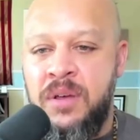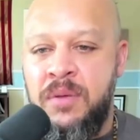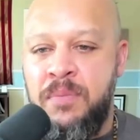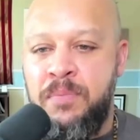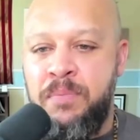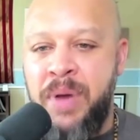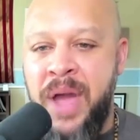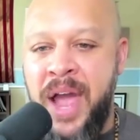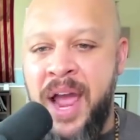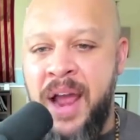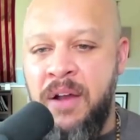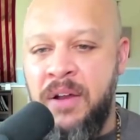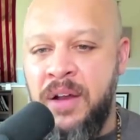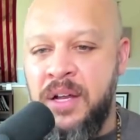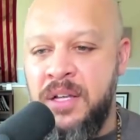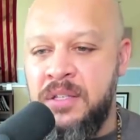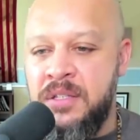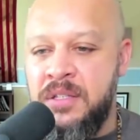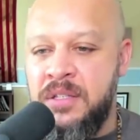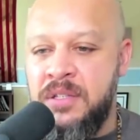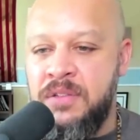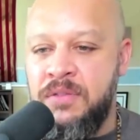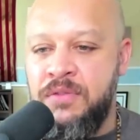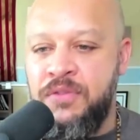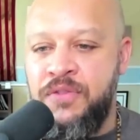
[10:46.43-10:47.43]

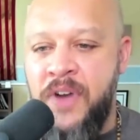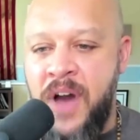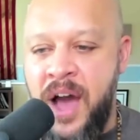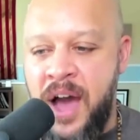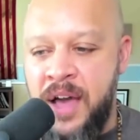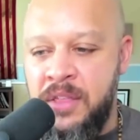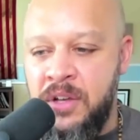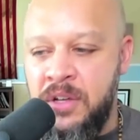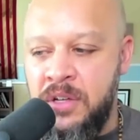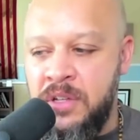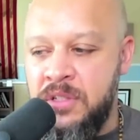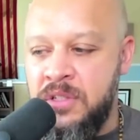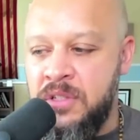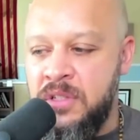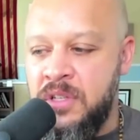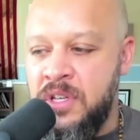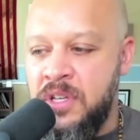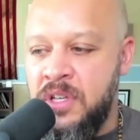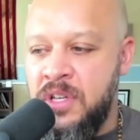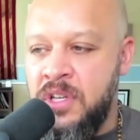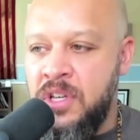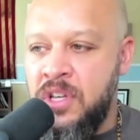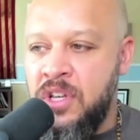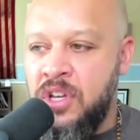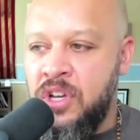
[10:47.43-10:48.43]
Parents, fathers,
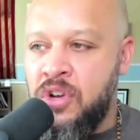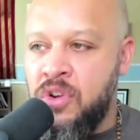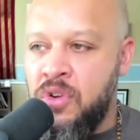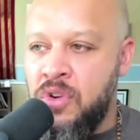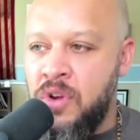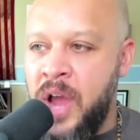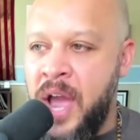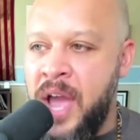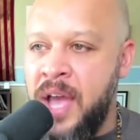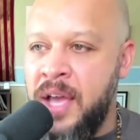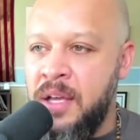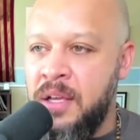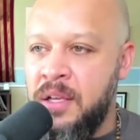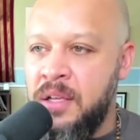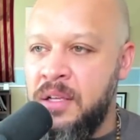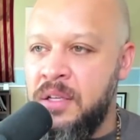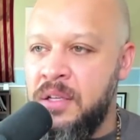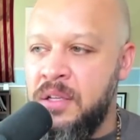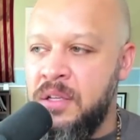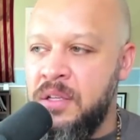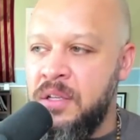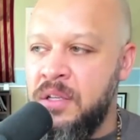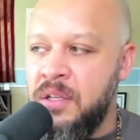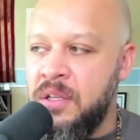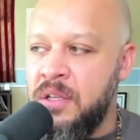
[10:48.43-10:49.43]
create
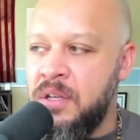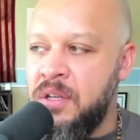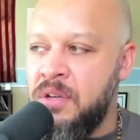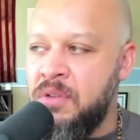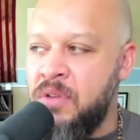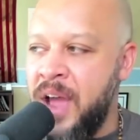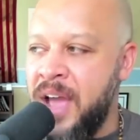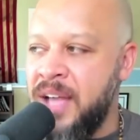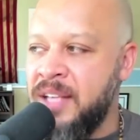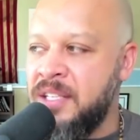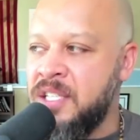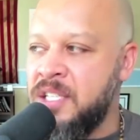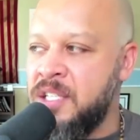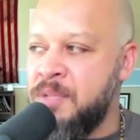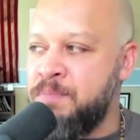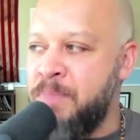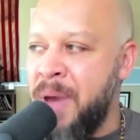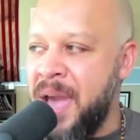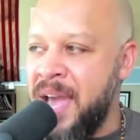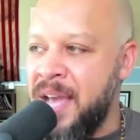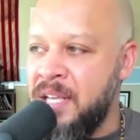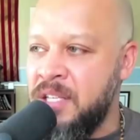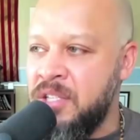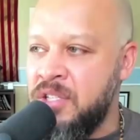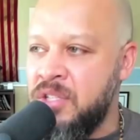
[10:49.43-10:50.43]
create
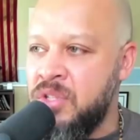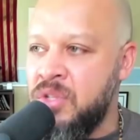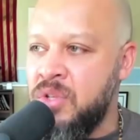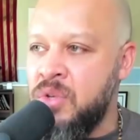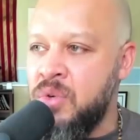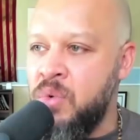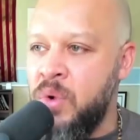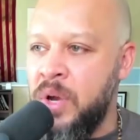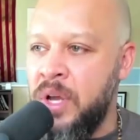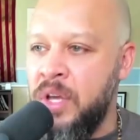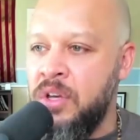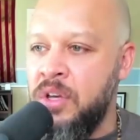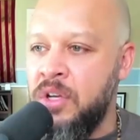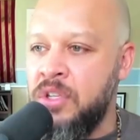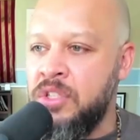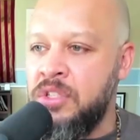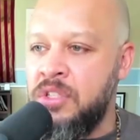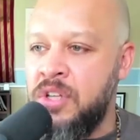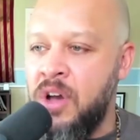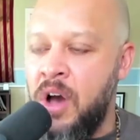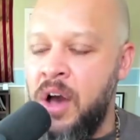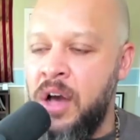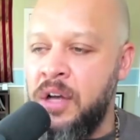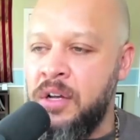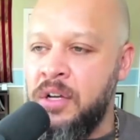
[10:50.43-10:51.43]
space where your
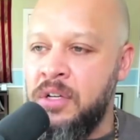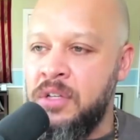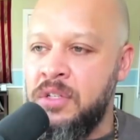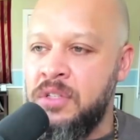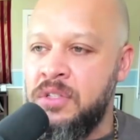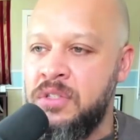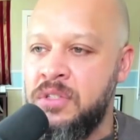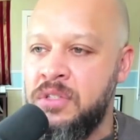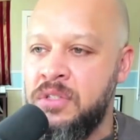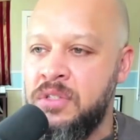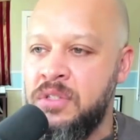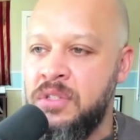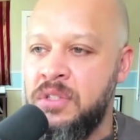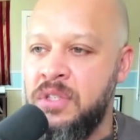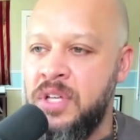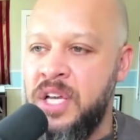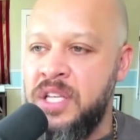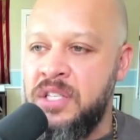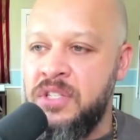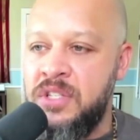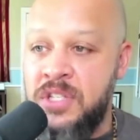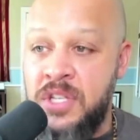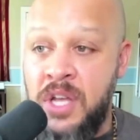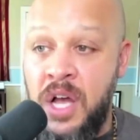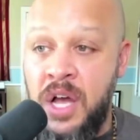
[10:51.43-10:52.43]
daughters and
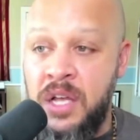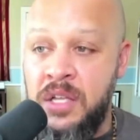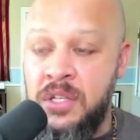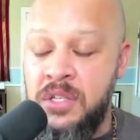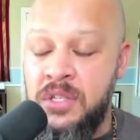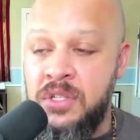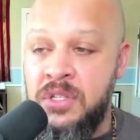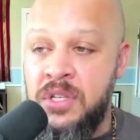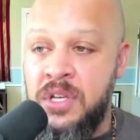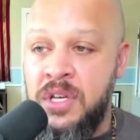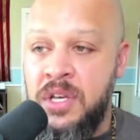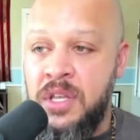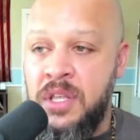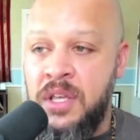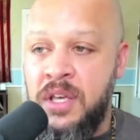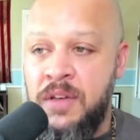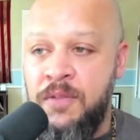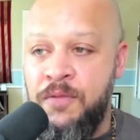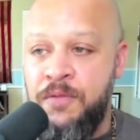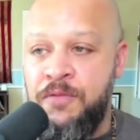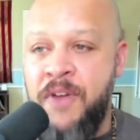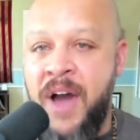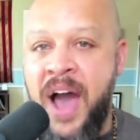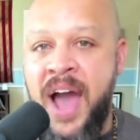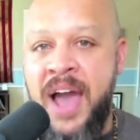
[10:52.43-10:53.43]
sons can
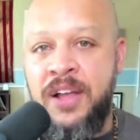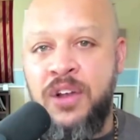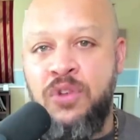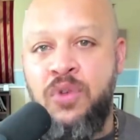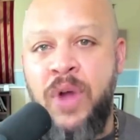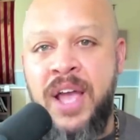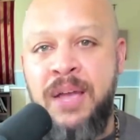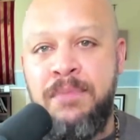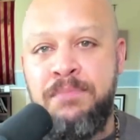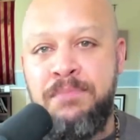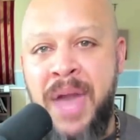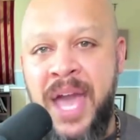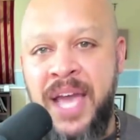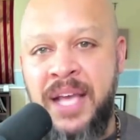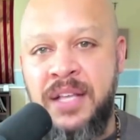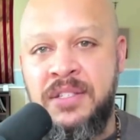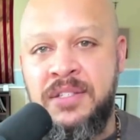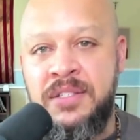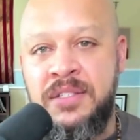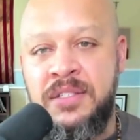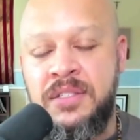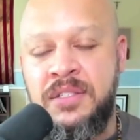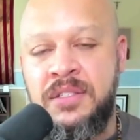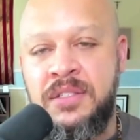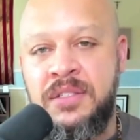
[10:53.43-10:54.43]
find great
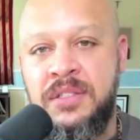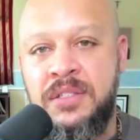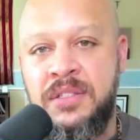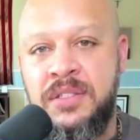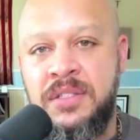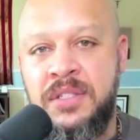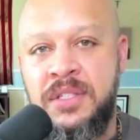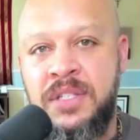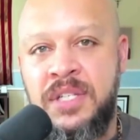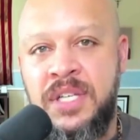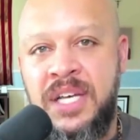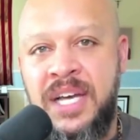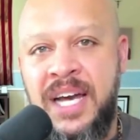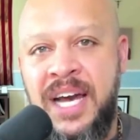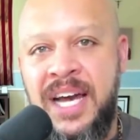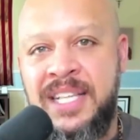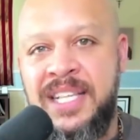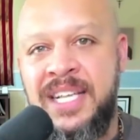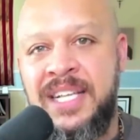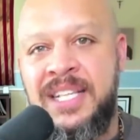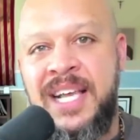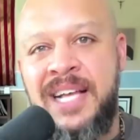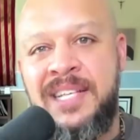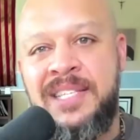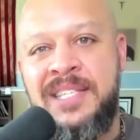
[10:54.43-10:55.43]
mates. I
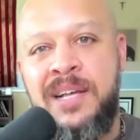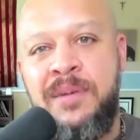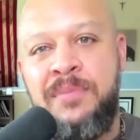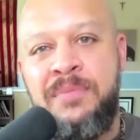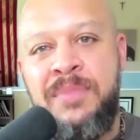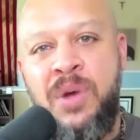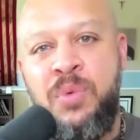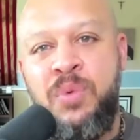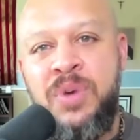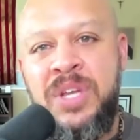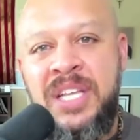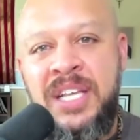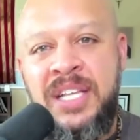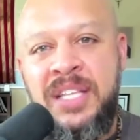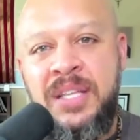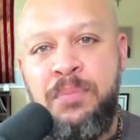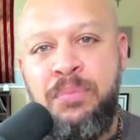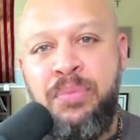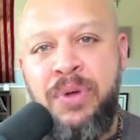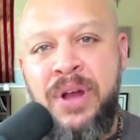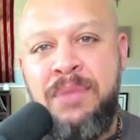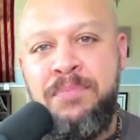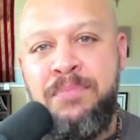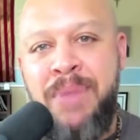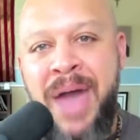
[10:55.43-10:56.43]
think that's something that we need to
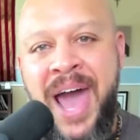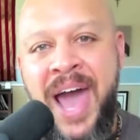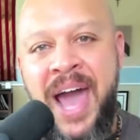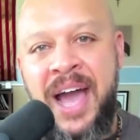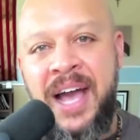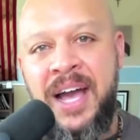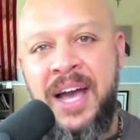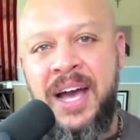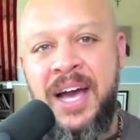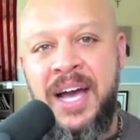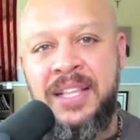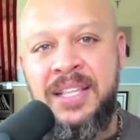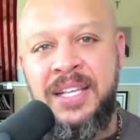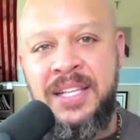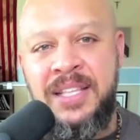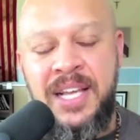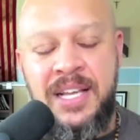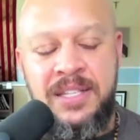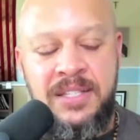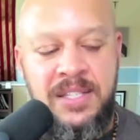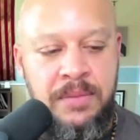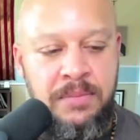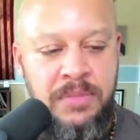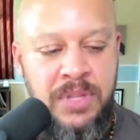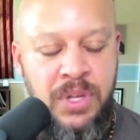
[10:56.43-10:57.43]
bring back. I think
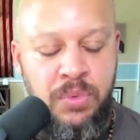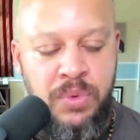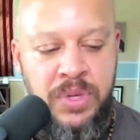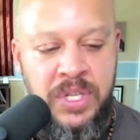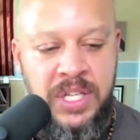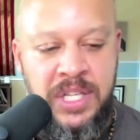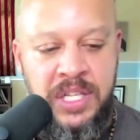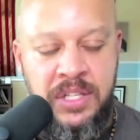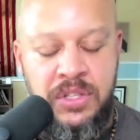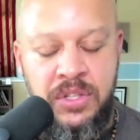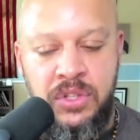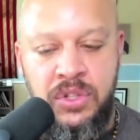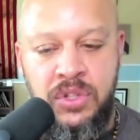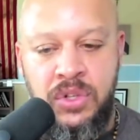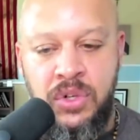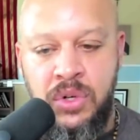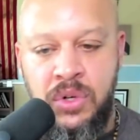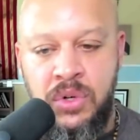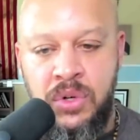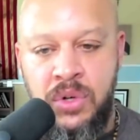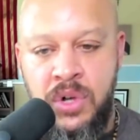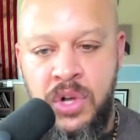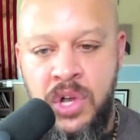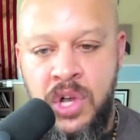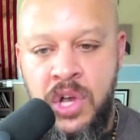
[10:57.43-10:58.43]
that's something that we need to
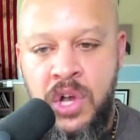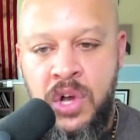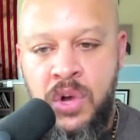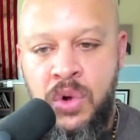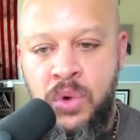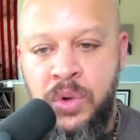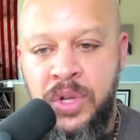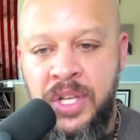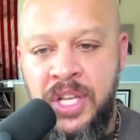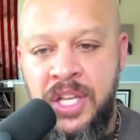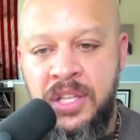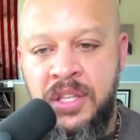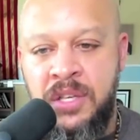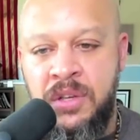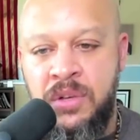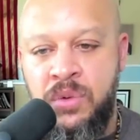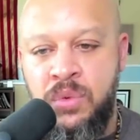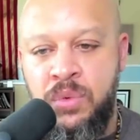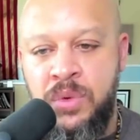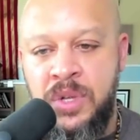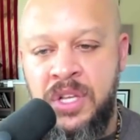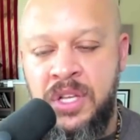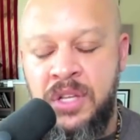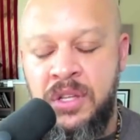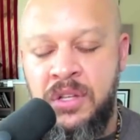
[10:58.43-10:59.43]
do. We need to
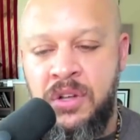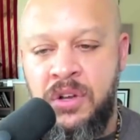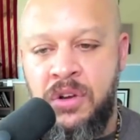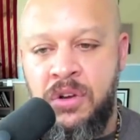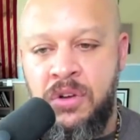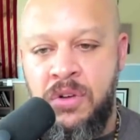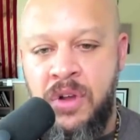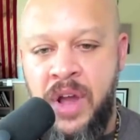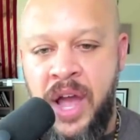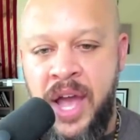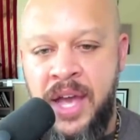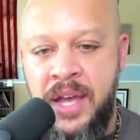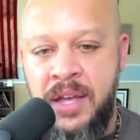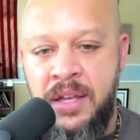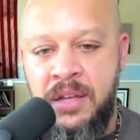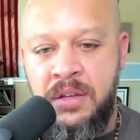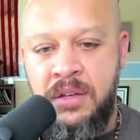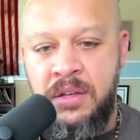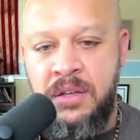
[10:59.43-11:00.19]
we need to create